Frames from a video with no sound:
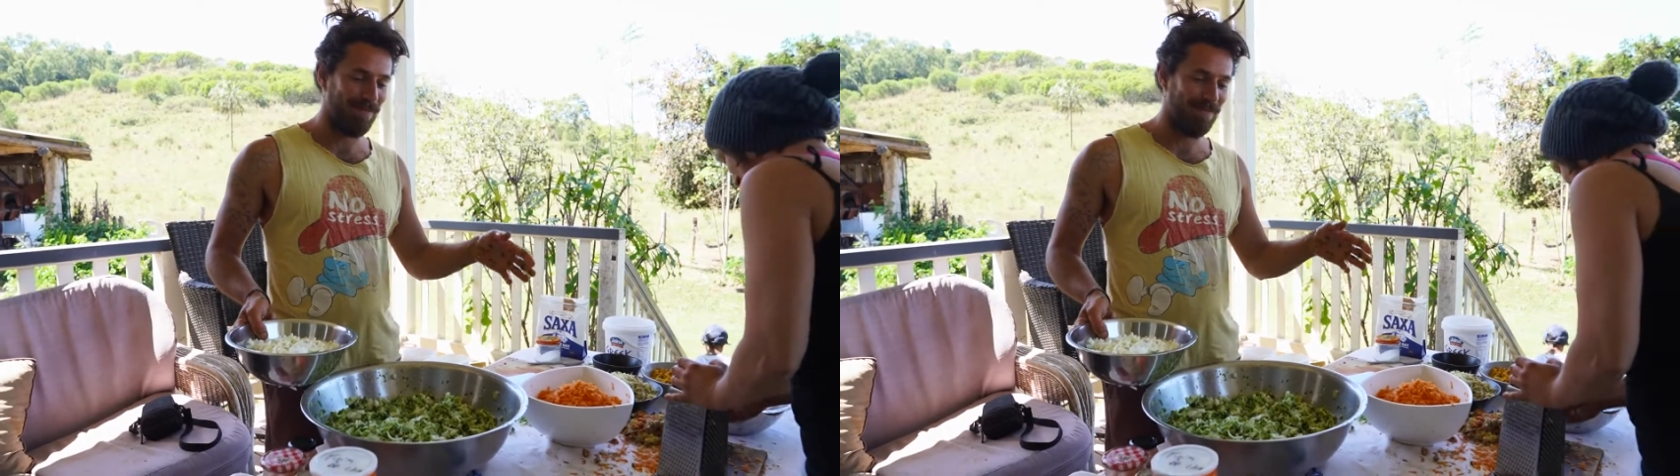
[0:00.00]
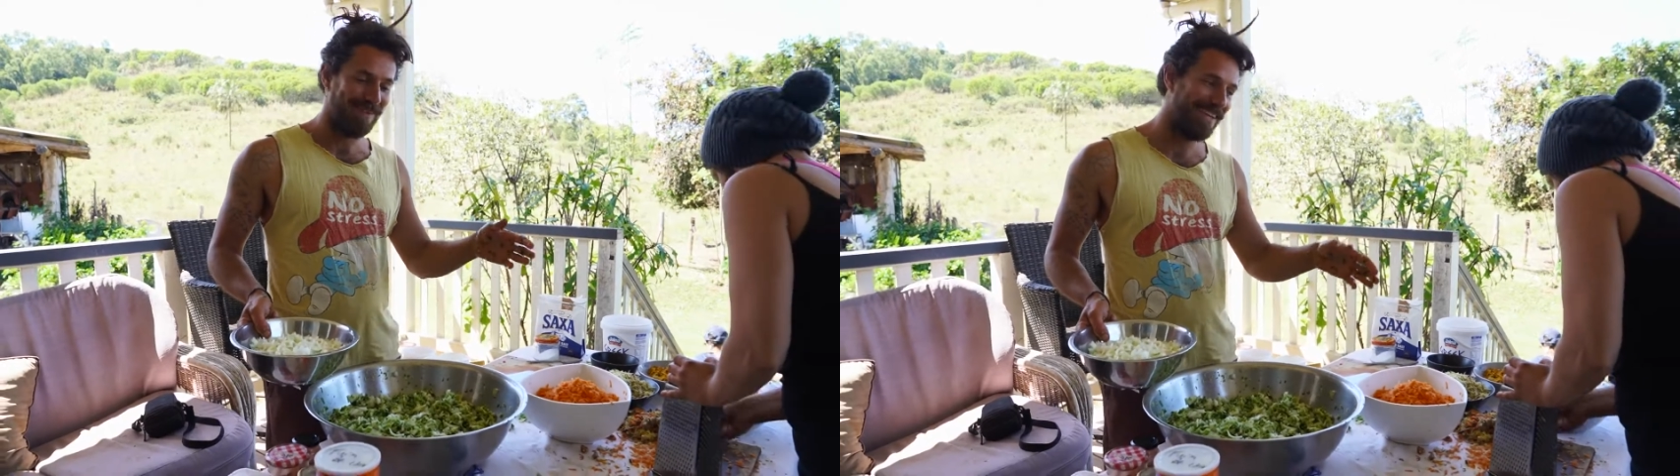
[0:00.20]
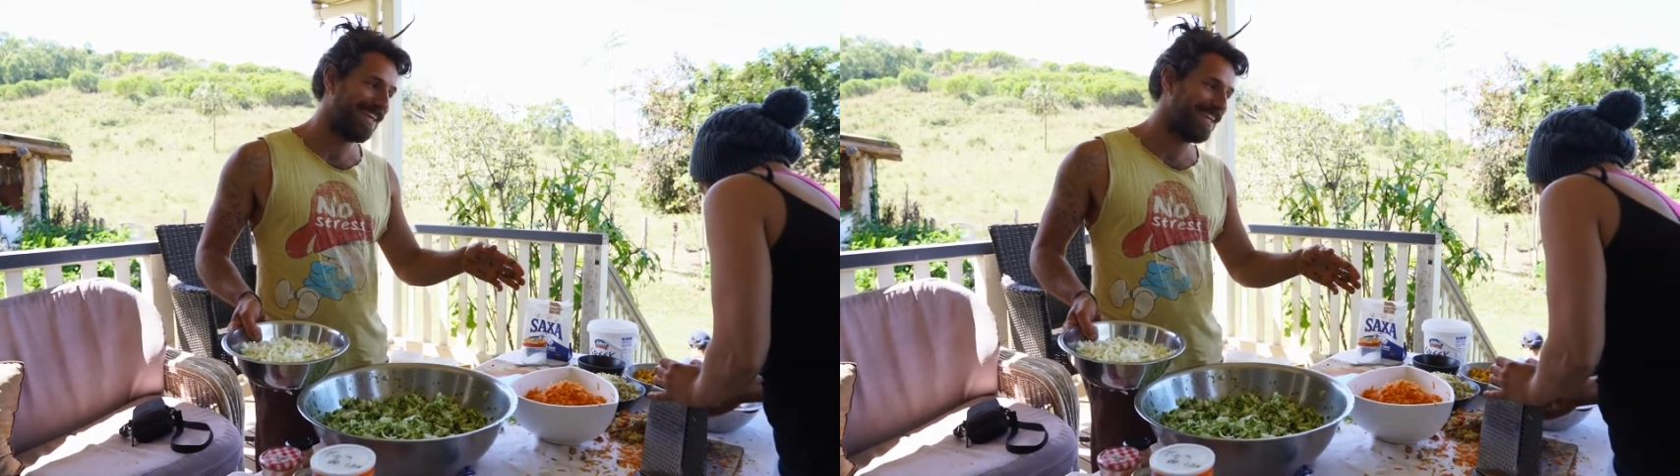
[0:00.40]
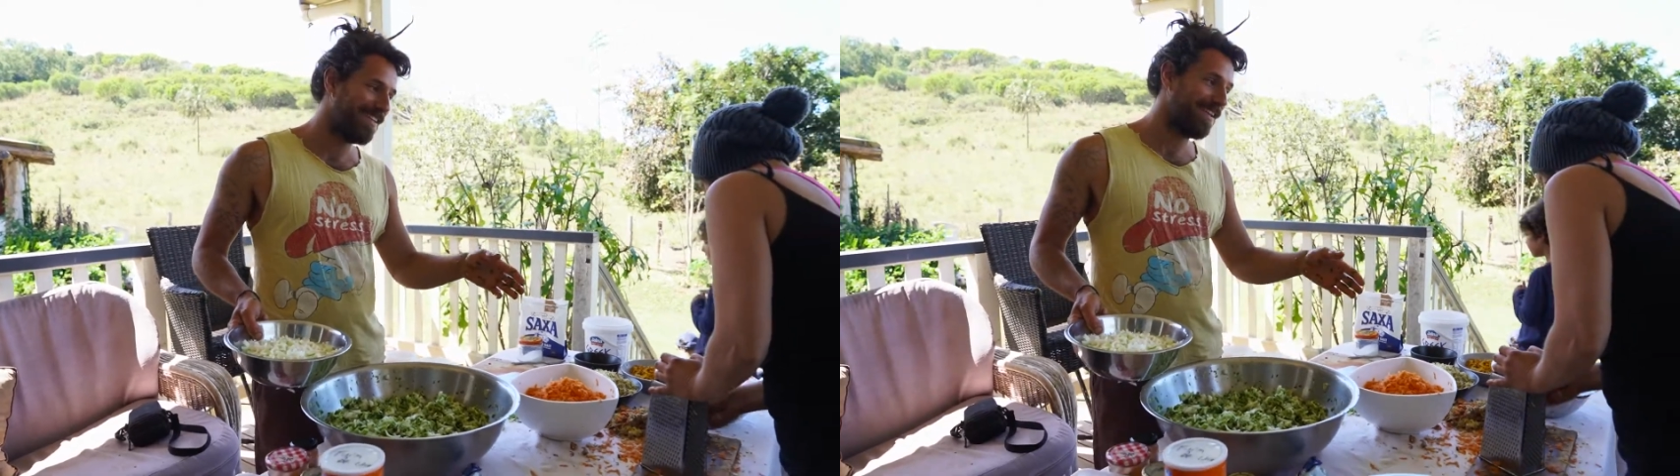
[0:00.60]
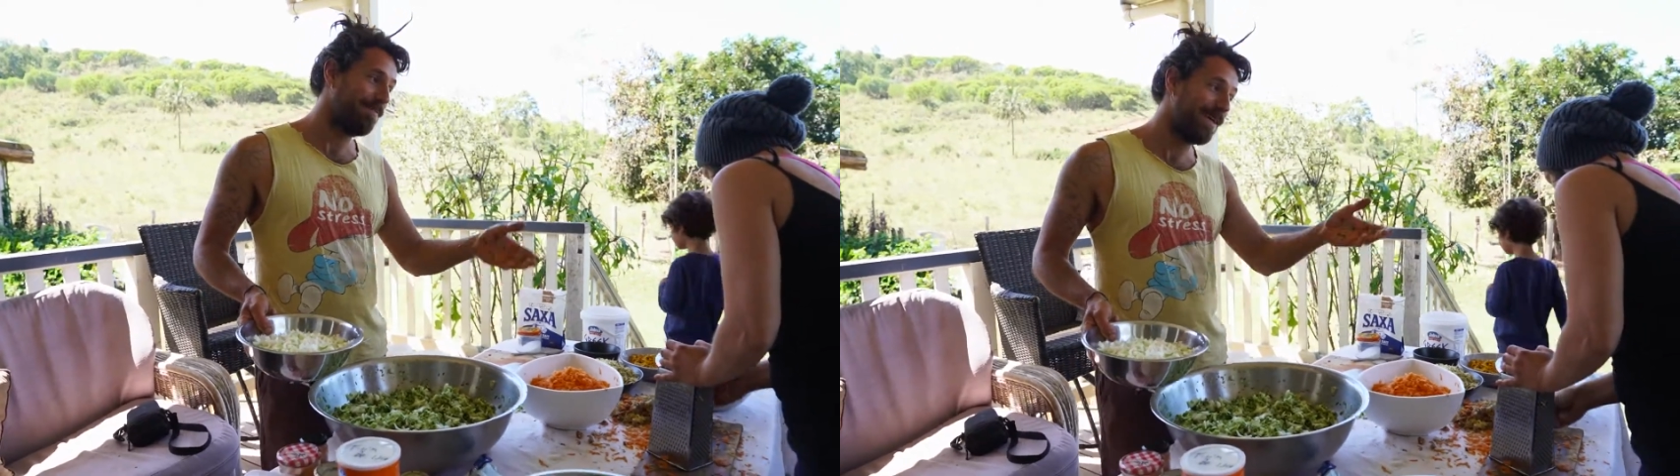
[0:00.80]

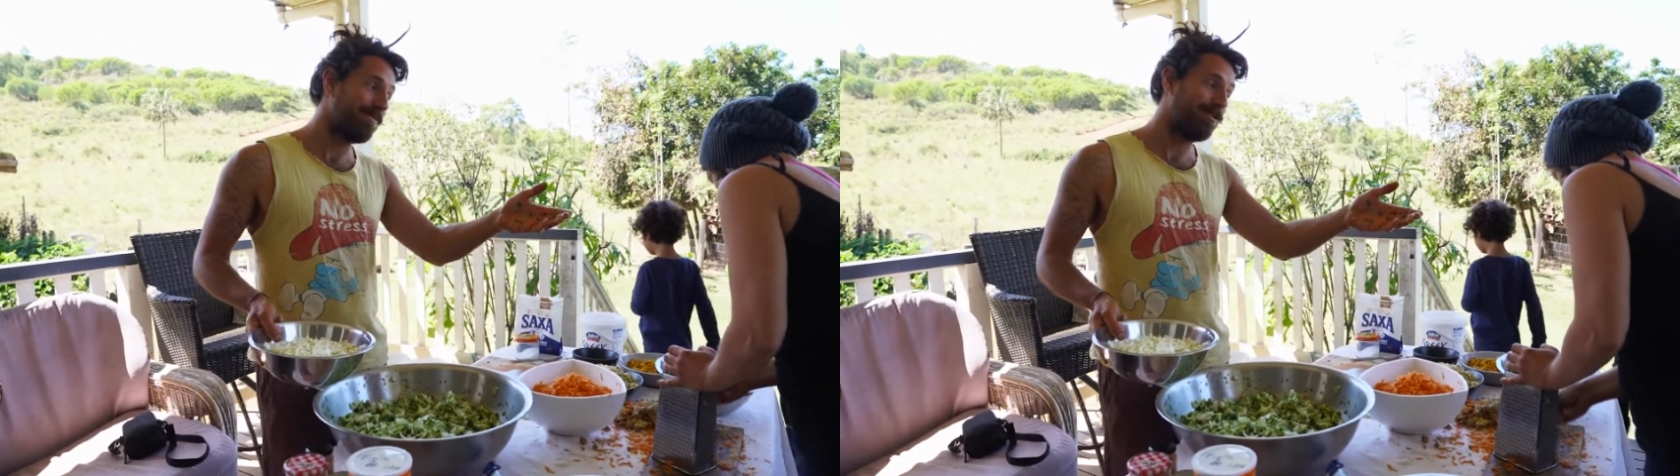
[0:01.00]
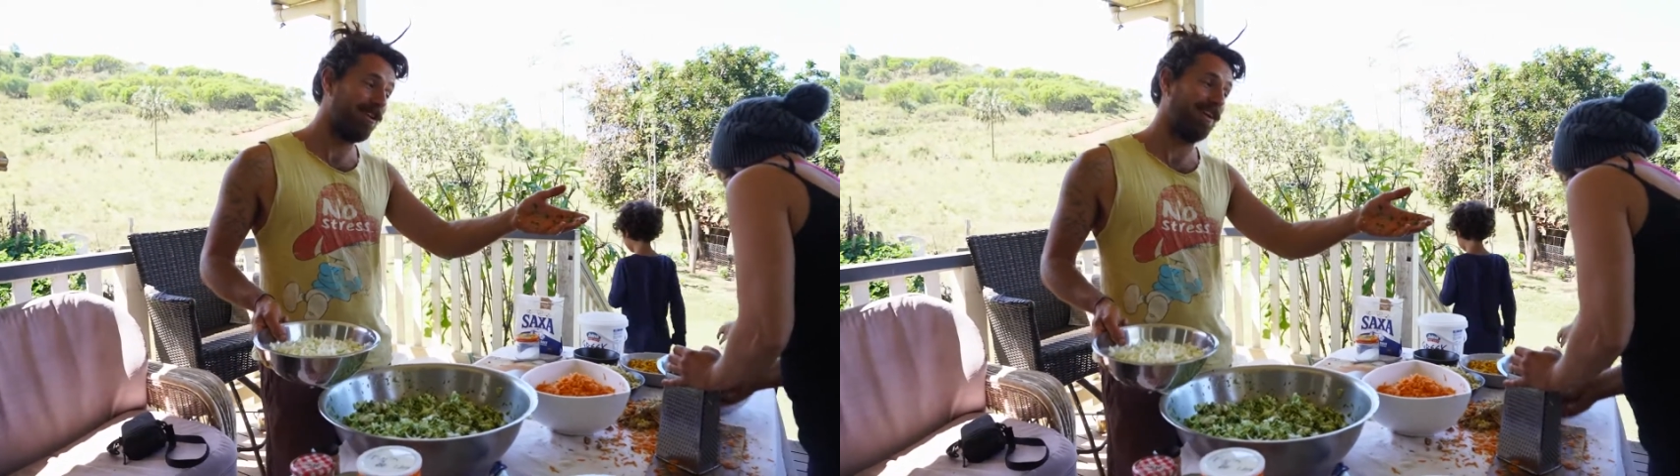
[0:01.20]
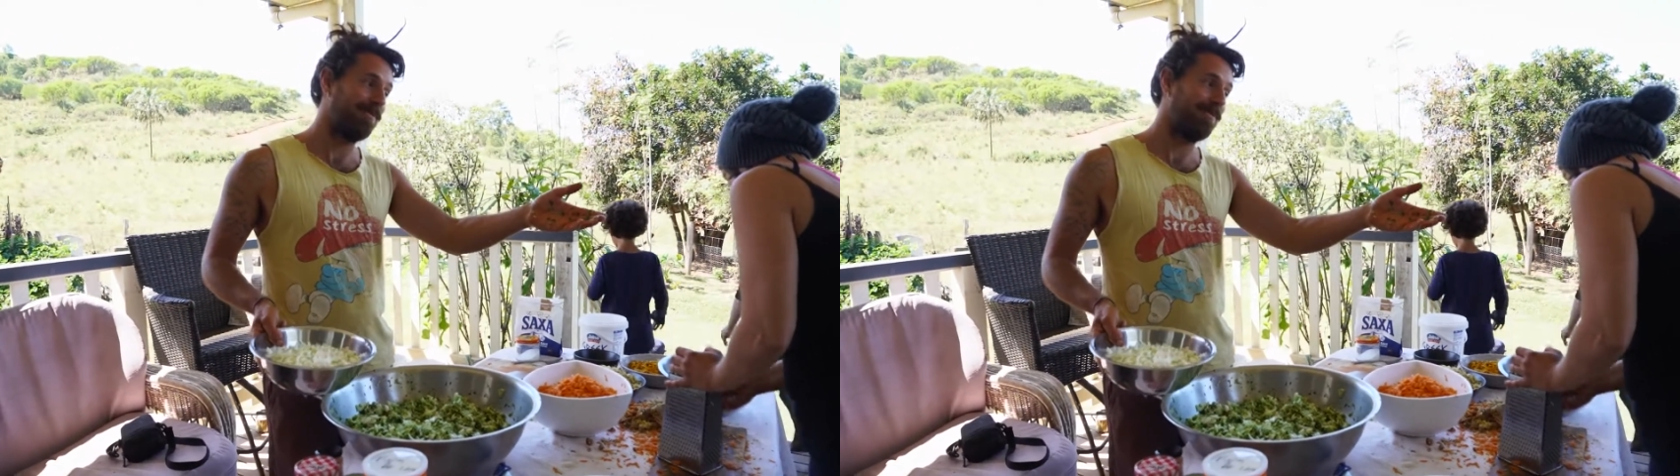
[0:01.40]
me and Michelle